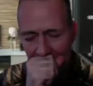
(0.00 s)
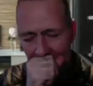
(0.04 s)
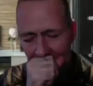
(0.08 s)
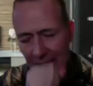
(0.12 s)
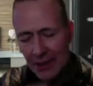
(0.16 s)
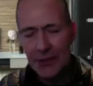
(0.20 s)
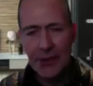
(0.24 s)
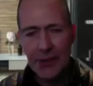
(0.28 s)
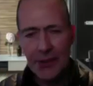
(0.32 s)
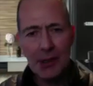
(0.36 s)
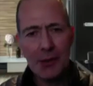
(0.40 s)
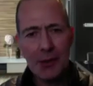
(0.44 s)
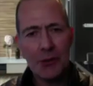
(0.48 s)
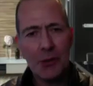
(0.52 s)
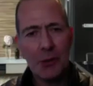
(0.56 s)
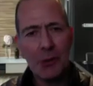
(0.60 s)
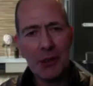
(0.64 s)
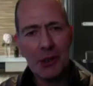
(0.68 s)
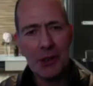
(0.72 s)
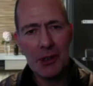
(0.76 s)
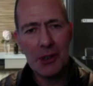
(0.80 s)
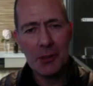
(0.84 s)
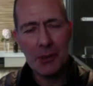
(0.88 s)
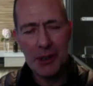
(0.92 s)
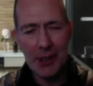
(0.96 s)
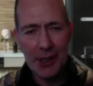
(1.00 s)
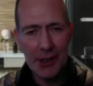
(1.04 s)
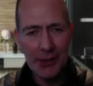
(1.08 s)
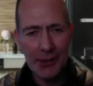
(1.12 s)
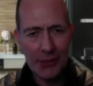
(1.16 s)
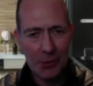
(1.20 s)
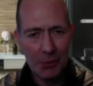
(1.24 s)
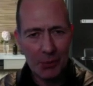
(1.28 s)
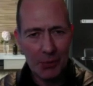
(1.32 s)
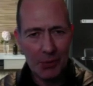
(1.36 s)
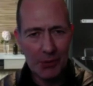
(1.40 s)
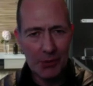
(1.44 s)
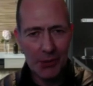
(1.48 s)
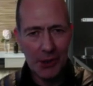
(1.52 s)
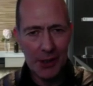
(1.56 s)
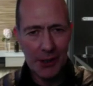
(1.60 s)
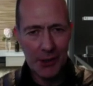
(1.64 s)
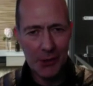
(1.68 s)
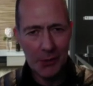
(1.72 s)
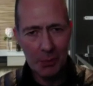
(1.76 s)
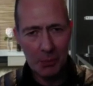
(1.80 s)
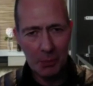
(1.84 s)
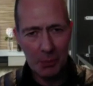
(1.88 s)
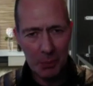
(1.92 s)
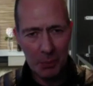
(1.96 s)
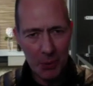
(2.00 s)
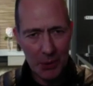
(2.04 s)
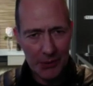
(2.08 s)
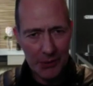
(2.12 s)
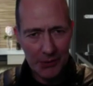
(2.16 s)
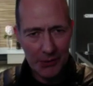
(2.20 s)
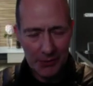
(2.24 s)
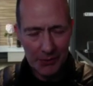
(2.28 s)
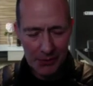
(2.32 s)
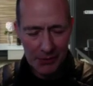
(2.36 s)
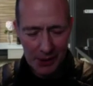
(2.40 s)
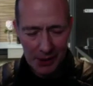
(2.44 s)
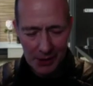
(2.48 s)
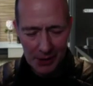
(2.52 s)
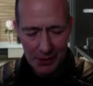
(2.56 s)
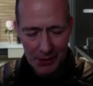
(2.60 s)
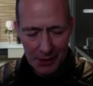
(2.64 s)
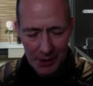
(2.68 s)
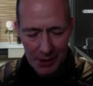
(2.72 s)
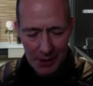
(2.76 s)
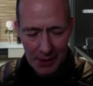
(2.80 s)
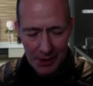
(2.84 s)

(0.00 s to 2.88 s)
Sarah, from an accommodation provider's point of view,